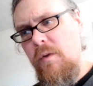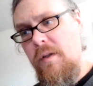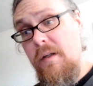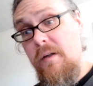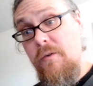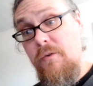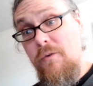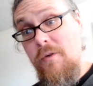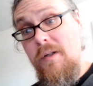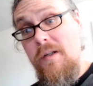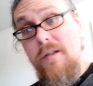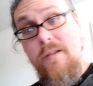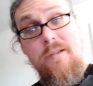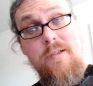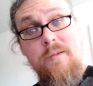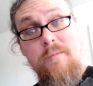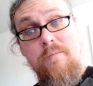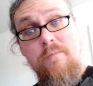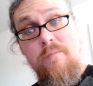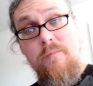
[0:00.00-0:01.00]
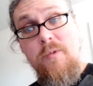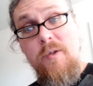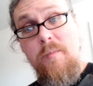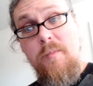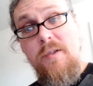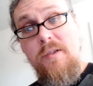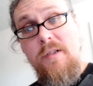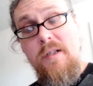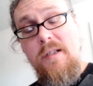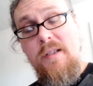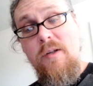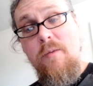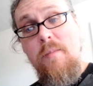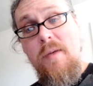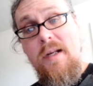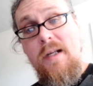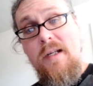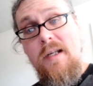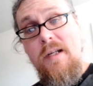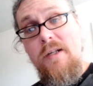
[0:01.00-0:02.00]
drugs, pretty much like their
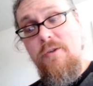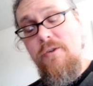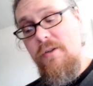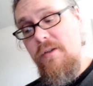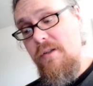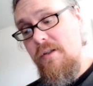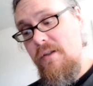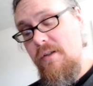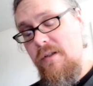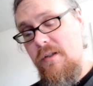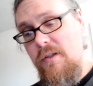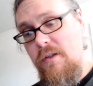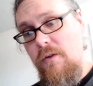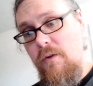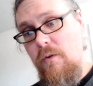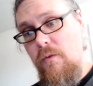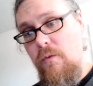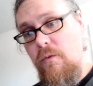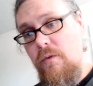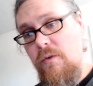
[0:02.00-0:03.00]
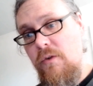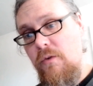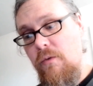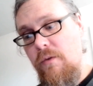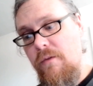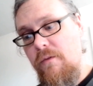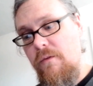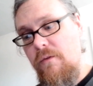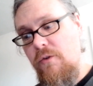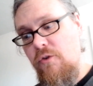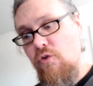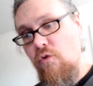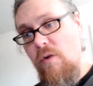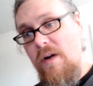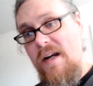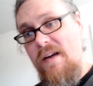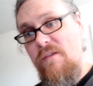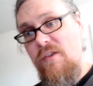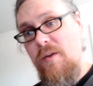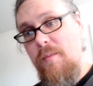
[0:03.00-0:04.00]
medications, to sort of
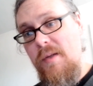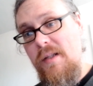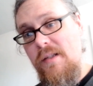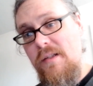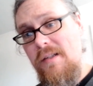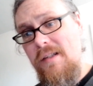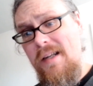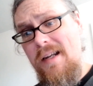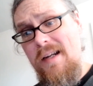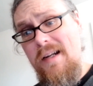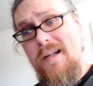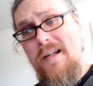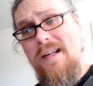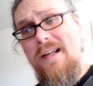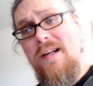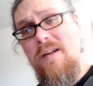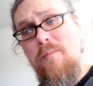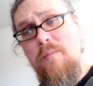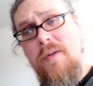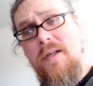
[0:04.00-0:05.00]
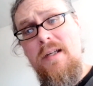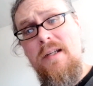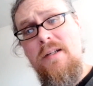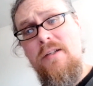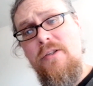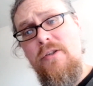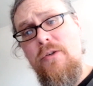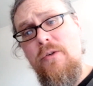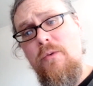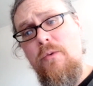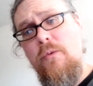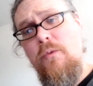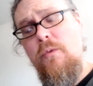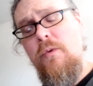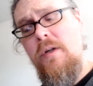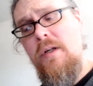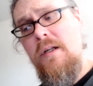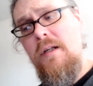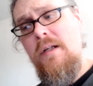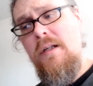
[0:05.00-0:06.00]
drive them insane in a bid to
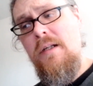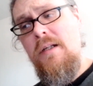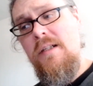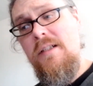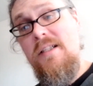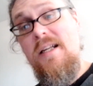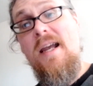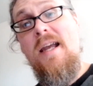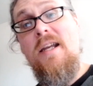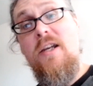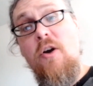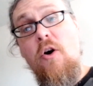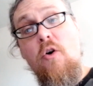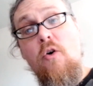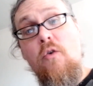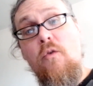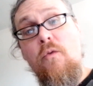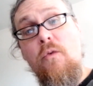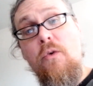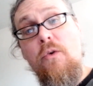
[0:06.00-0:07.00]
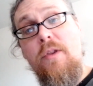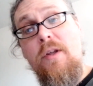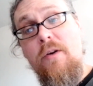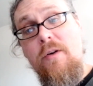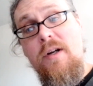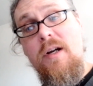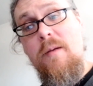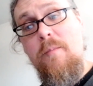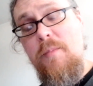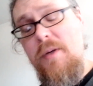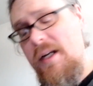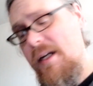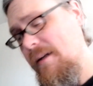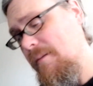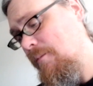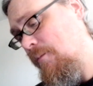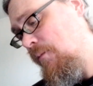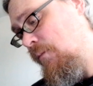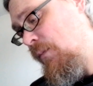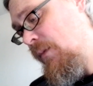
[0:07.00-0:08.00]
take over their company.
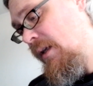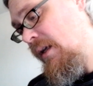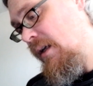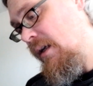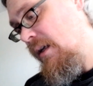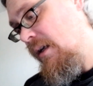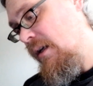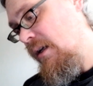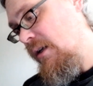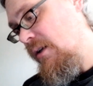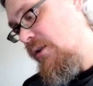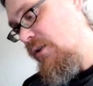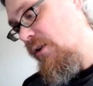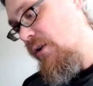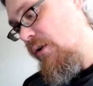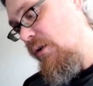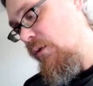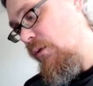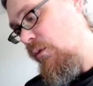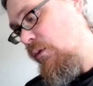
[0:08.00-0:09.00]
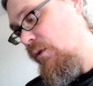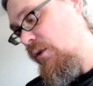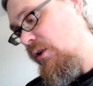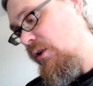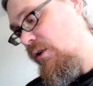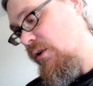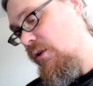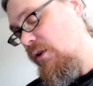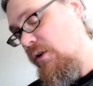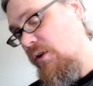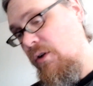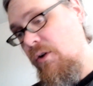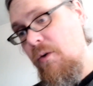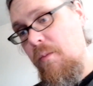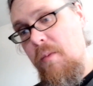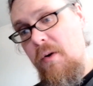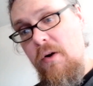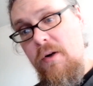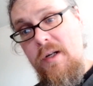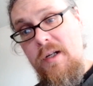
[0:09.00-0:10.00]
So your
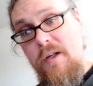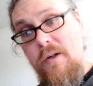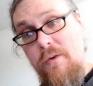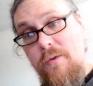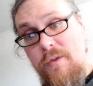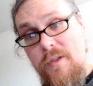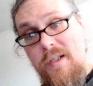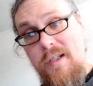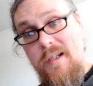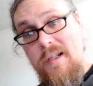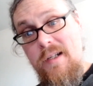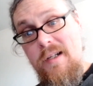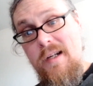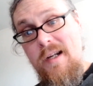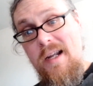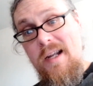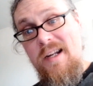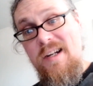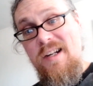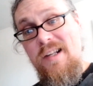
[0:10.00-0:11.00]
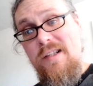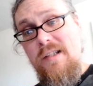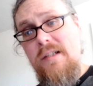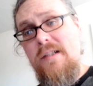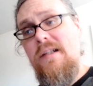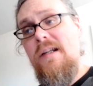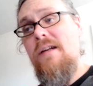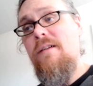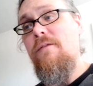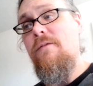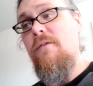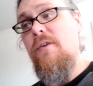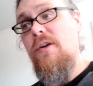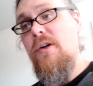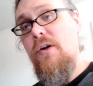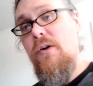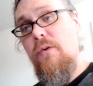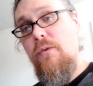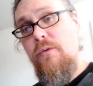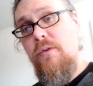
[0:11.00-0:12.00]
party goes in, and instead of
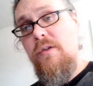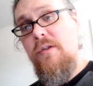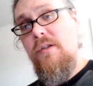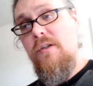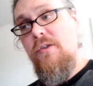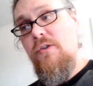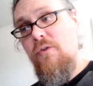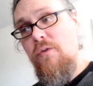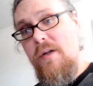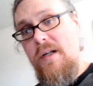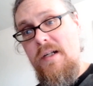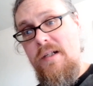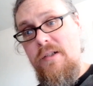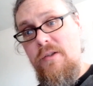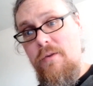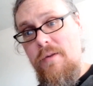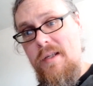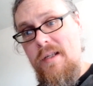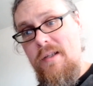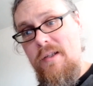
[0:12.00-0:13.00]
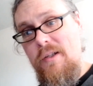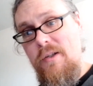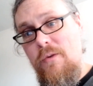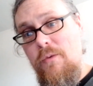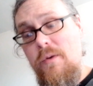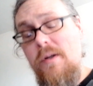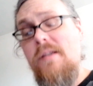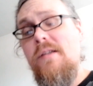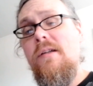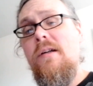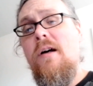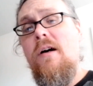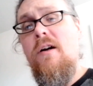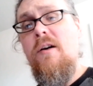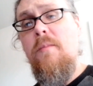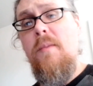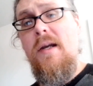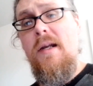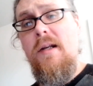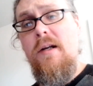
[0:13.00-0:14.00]
Ghost trying to kill you, it's an
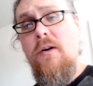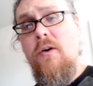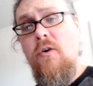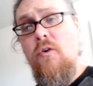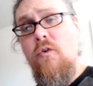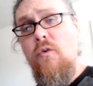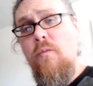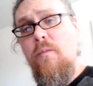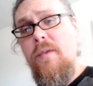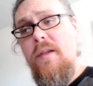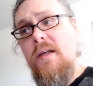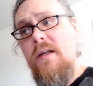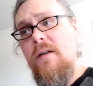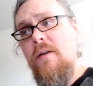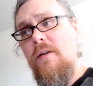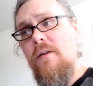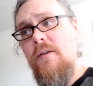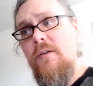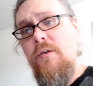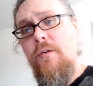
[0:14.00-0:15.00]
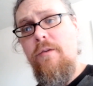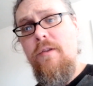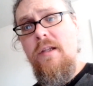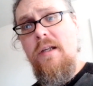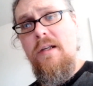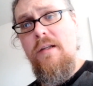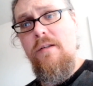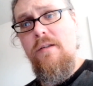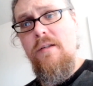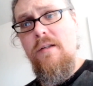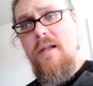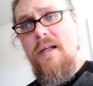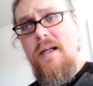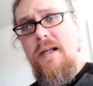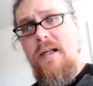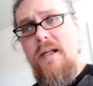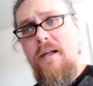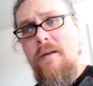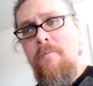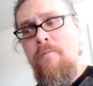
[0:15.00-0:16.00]
automated home that'll do things
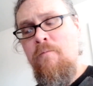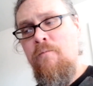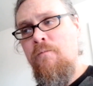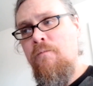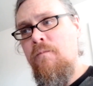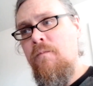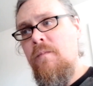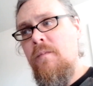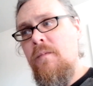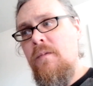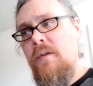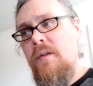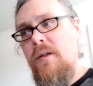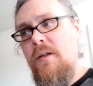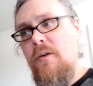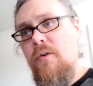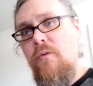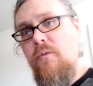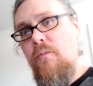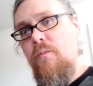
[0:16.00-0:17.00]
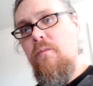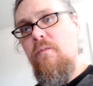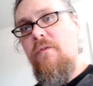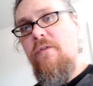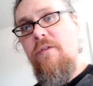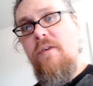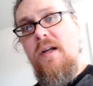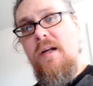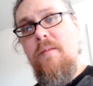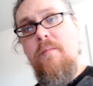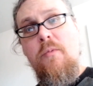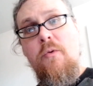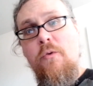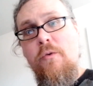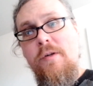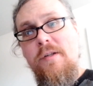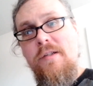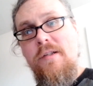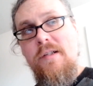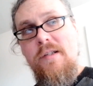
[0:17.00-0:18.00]
like, vent
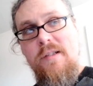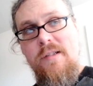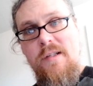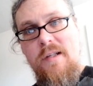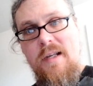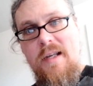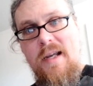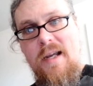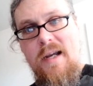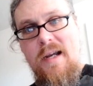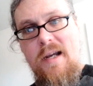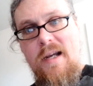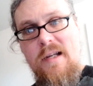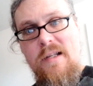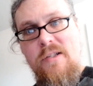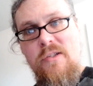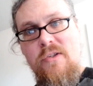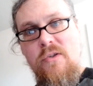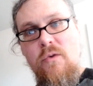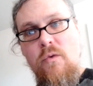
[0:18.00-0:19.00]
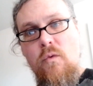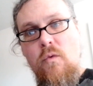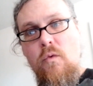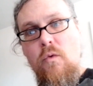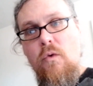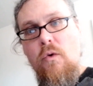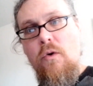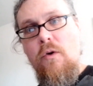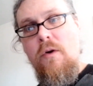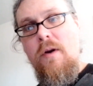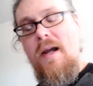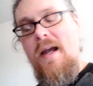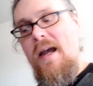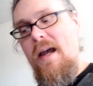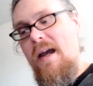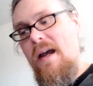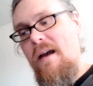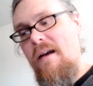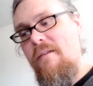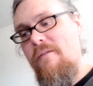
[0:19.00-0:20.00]
poisonous gas, or
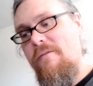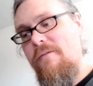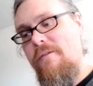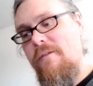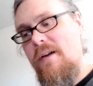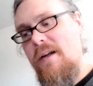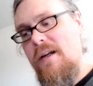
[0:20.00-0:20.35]
have